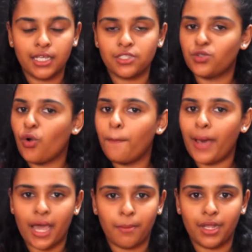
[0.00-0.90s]
That is no
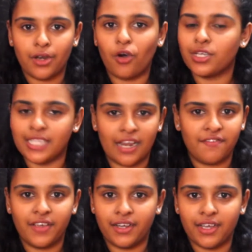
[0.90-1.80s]
paraben or
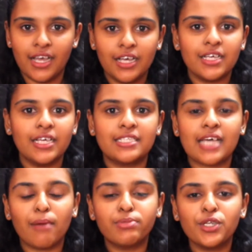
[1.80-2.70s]
sulfate. It's
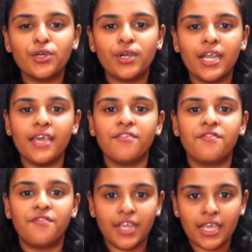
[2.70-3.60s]
absolutely
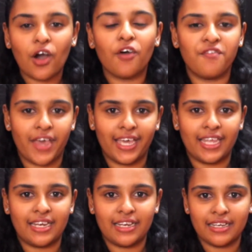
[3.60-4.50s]
free of vegan.